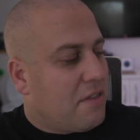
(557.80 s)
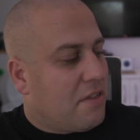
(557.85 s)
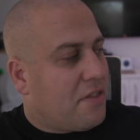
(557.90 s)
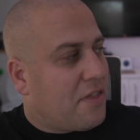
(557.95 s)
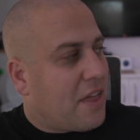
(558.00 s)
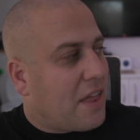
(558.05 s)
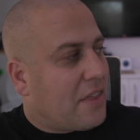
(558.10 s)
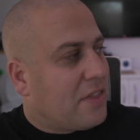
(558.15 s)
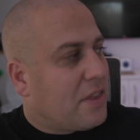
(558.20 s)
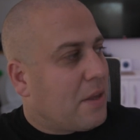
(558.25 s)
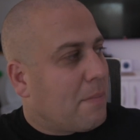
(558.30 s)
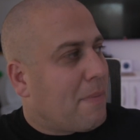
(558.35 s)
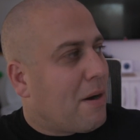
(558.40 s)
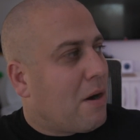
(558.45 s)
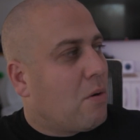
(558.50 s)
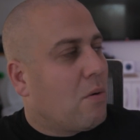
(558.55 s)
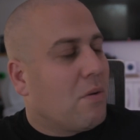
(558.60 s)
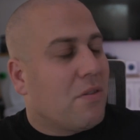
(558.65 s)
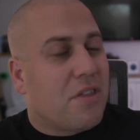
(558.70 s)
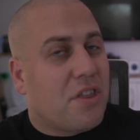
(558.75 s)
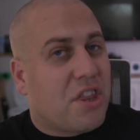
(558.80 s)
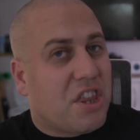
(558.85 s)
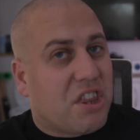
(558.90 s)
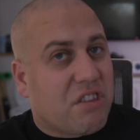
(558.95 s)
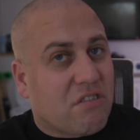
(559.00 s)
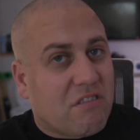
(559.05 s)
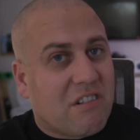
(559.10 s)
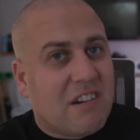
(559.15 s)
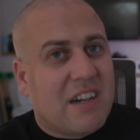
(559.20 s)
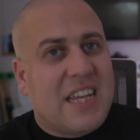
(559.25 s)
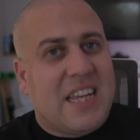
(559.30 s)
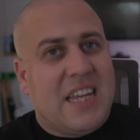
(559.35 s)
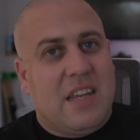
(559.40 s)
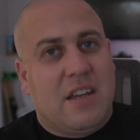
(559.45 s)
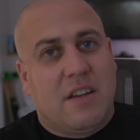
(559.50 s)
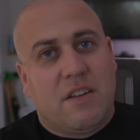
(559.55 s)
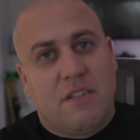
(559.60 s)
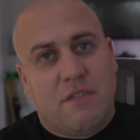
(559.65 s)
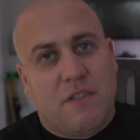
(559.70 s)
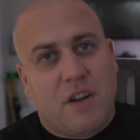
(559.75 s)
Thunderbolt 3
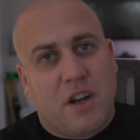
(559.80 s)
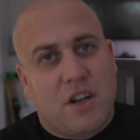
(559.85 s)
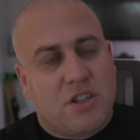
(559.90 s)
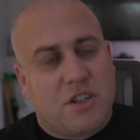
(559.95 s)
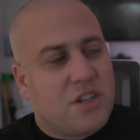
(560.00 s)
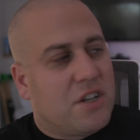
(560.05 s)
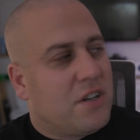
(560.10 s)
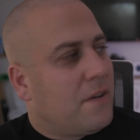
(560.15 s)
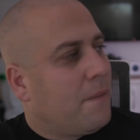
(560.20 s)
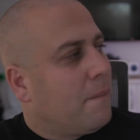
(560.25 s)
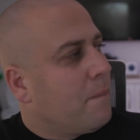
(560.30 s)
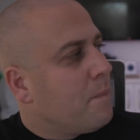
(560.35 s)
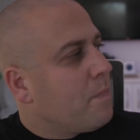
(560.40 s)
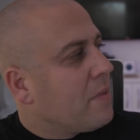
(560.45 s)
version.